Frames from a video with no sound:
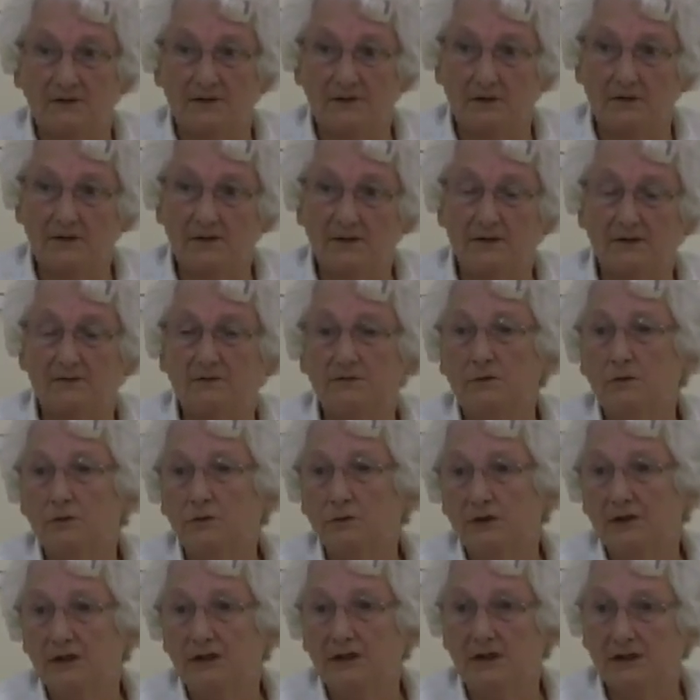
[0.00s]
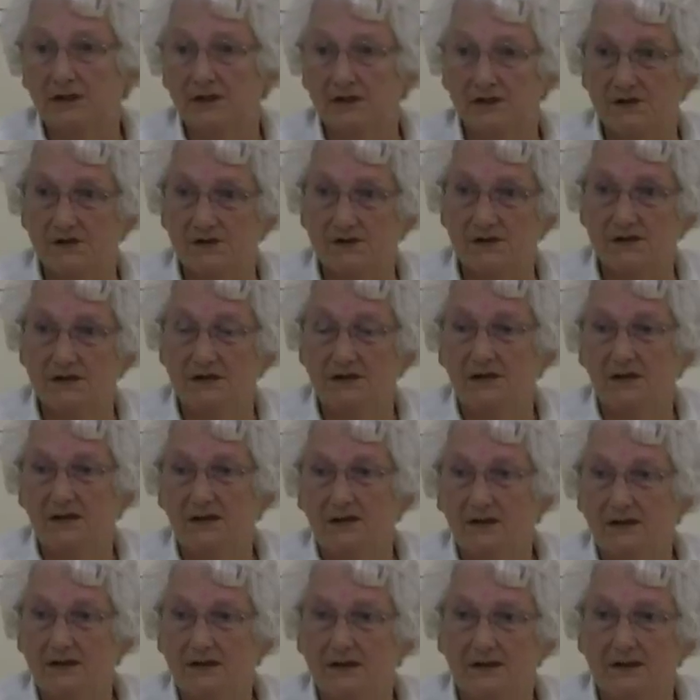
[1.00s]
So in 4 years
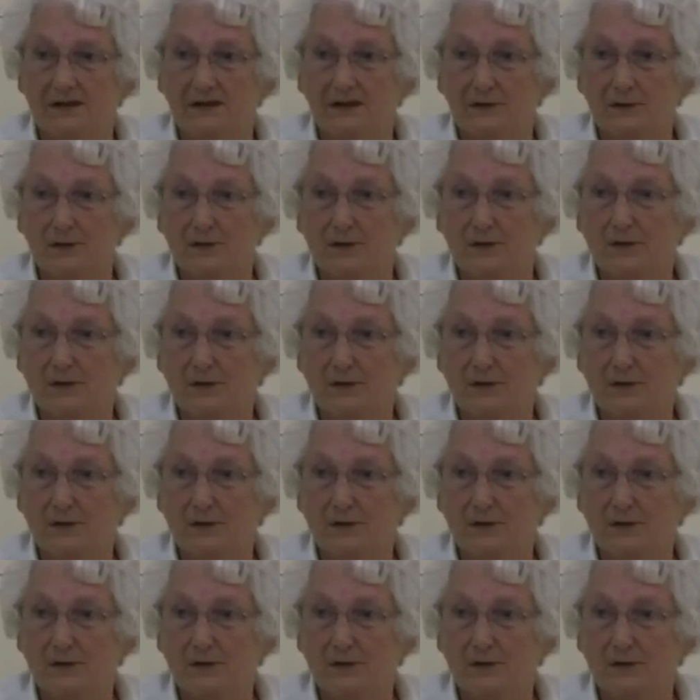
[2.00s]
I got